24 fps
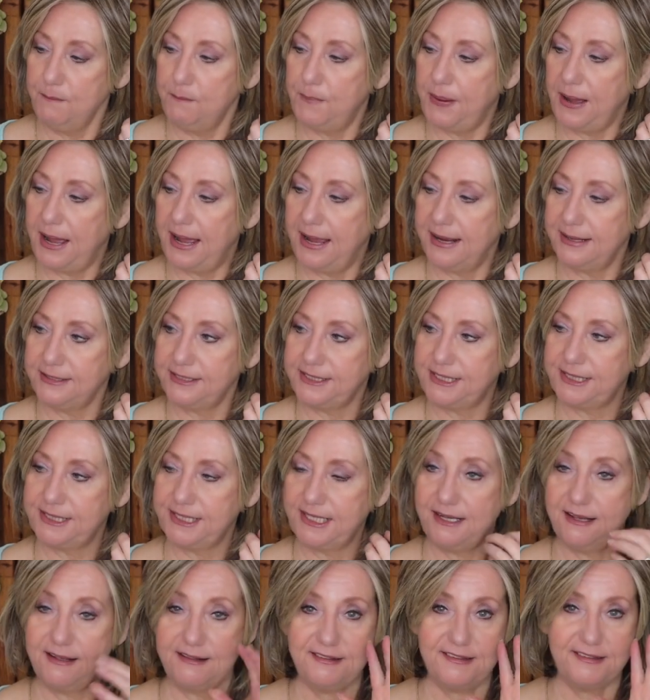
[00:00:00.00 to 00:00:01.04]

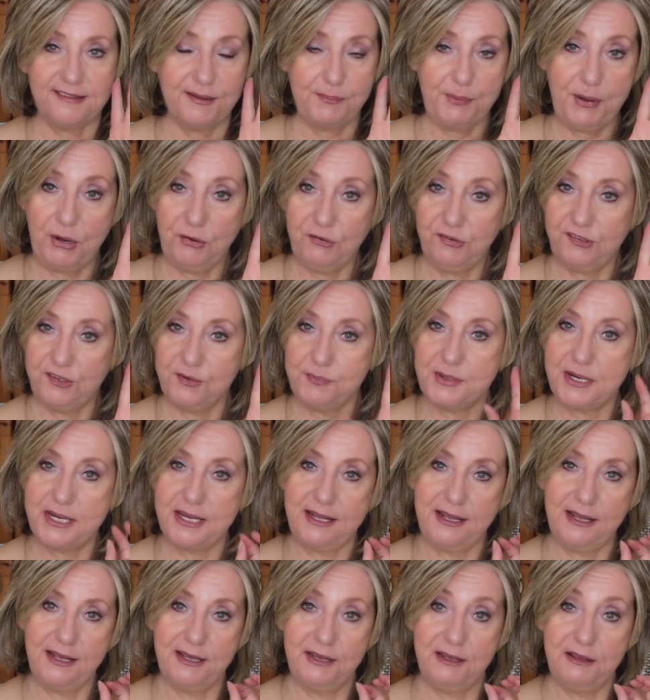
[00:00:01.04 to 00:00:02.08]
but it's supposed to
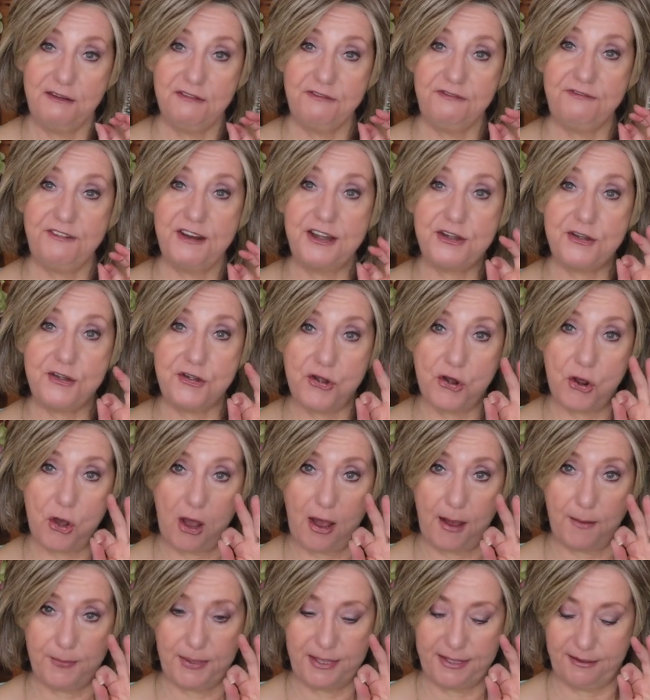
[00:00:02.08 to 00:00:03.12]
be
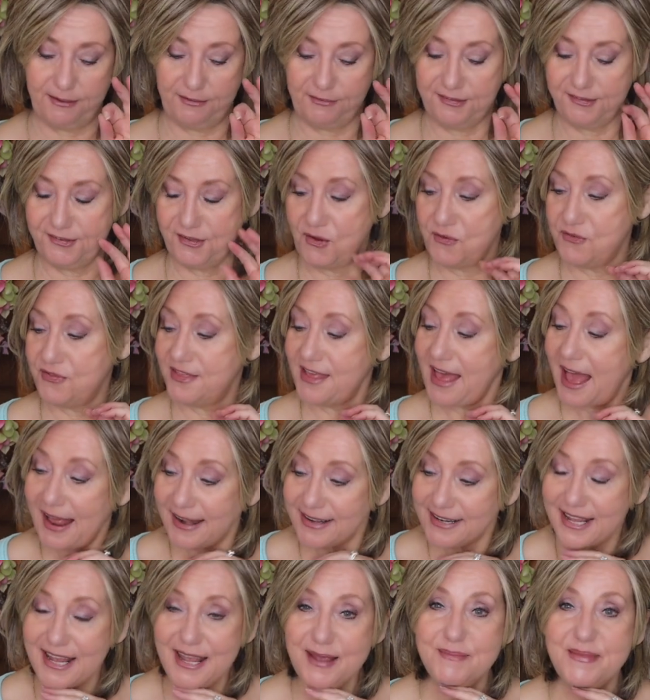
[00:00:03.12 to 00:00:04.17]
phenomenal. So
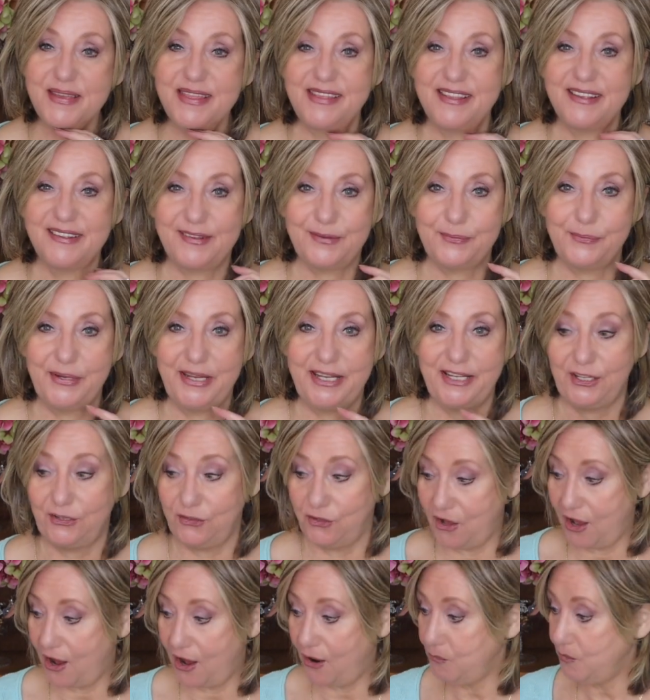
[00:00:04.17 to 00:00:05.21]
that came in this week
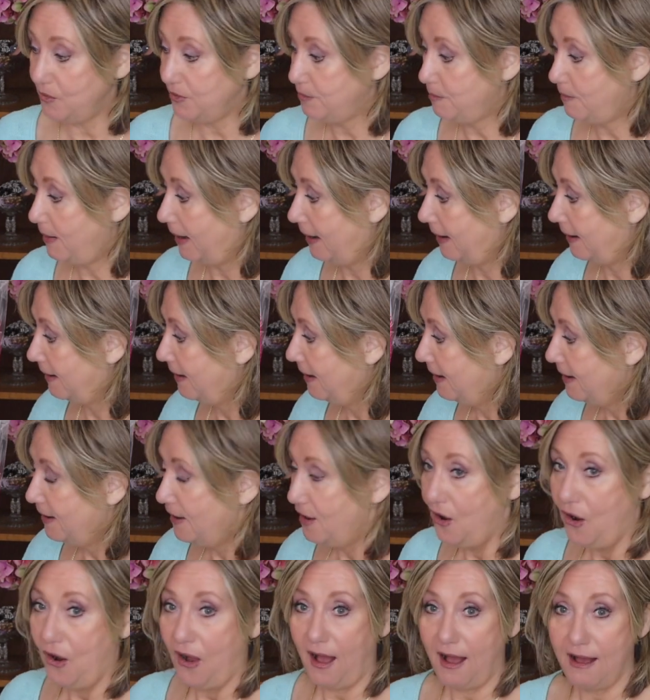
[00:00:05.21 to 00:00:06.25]
along with my
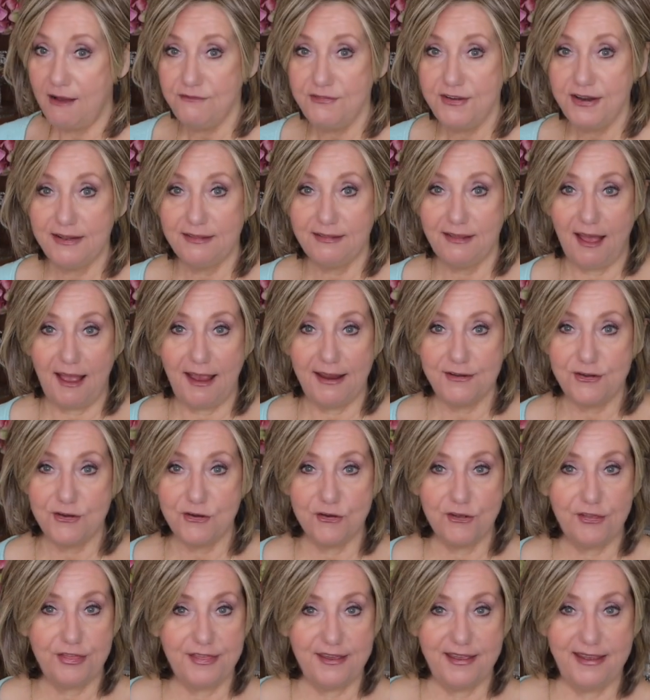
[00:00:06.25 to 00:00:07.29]
oven
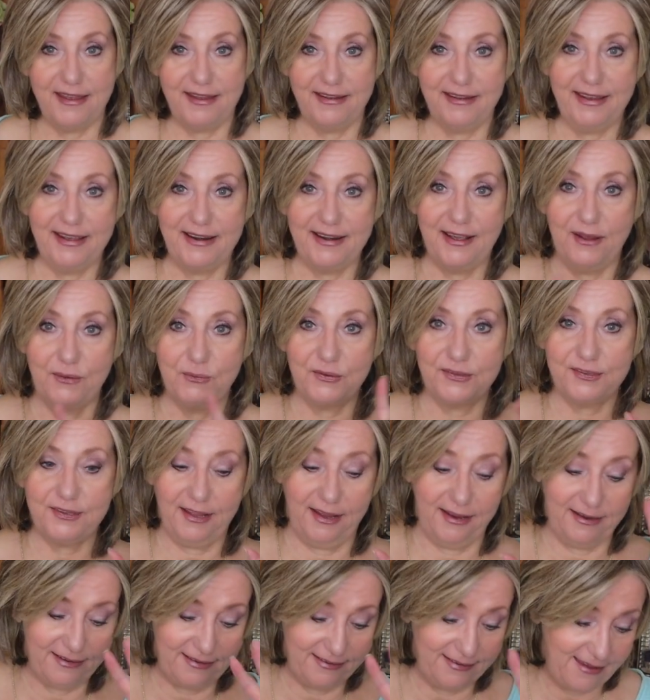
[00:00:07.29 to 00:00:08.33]
liner thing. And I was
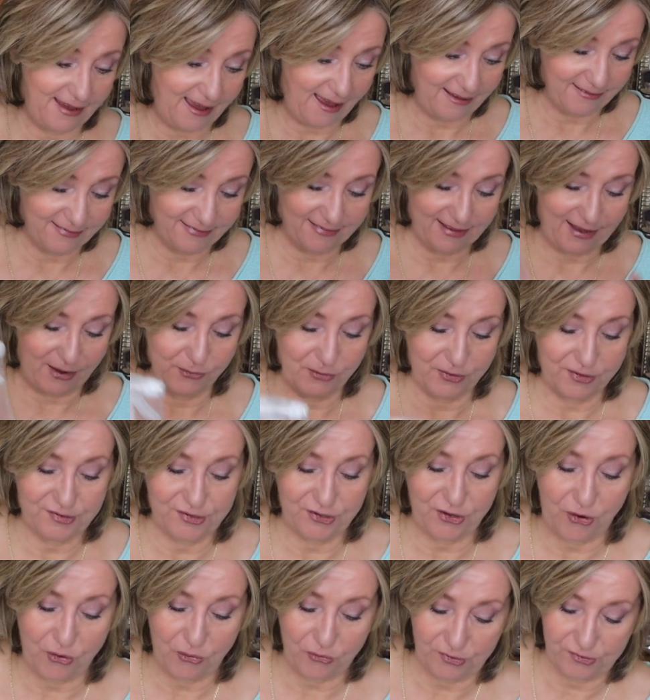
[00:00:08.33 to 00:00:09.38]
like, yes, I was
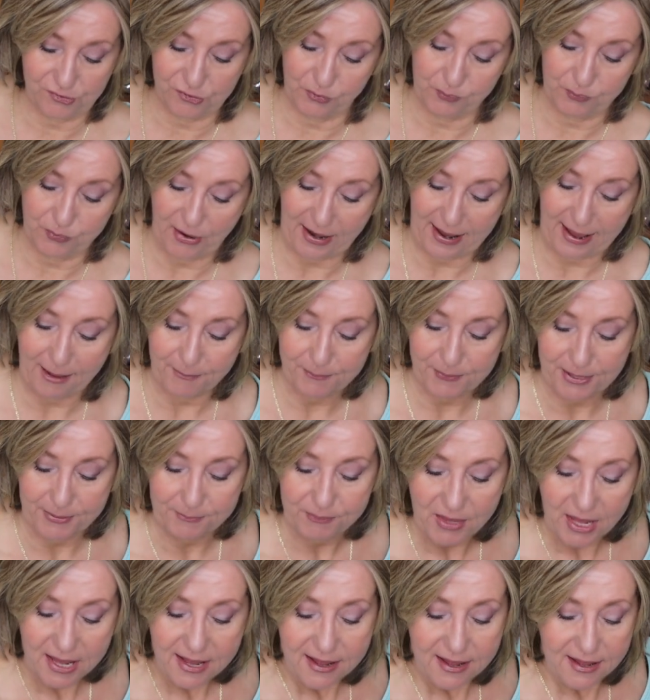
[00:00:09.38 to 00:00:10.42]
so super happy.
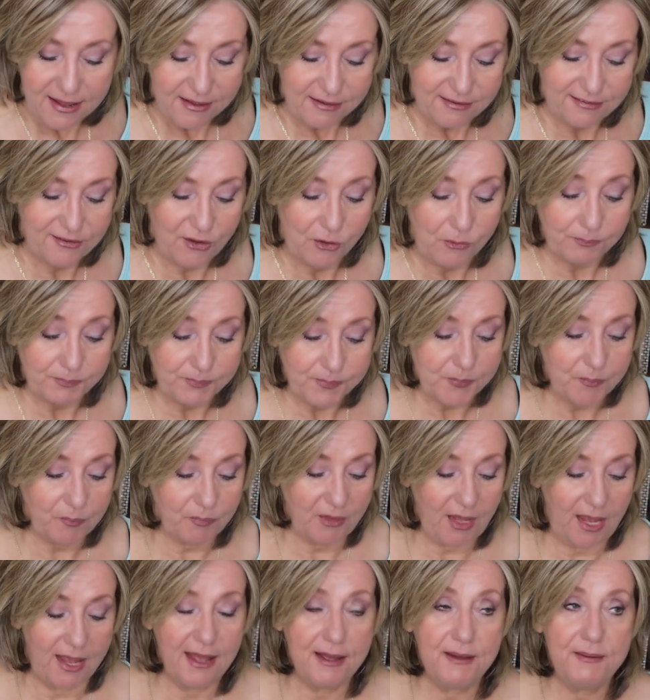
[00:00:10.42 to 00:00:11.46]
So
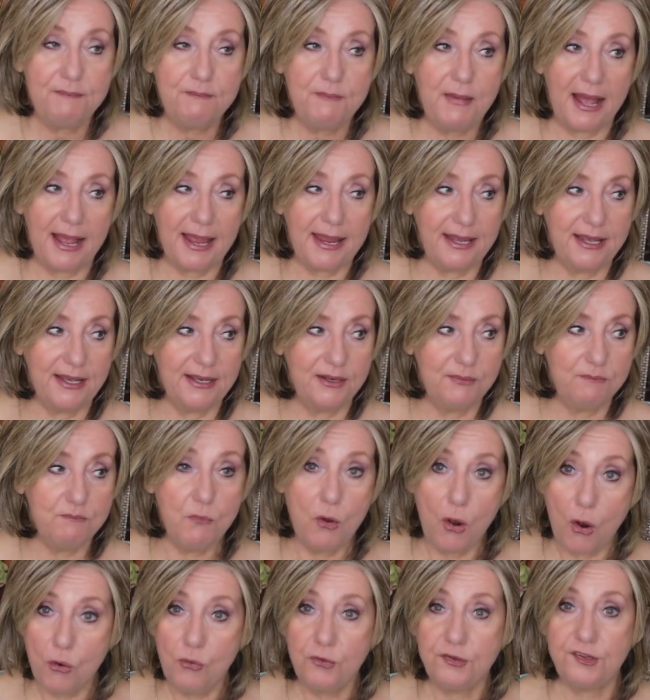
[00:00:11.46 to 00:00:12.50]
um, my
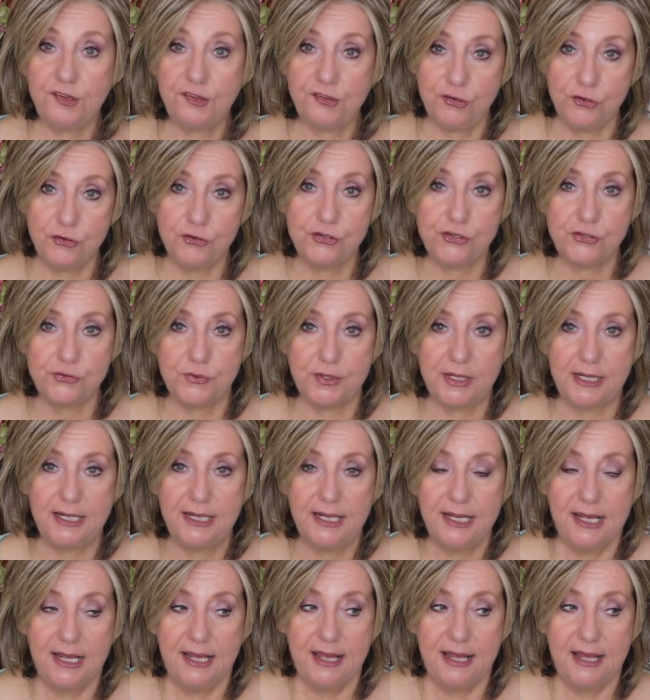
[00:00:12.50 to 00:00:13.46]
Mohs surgery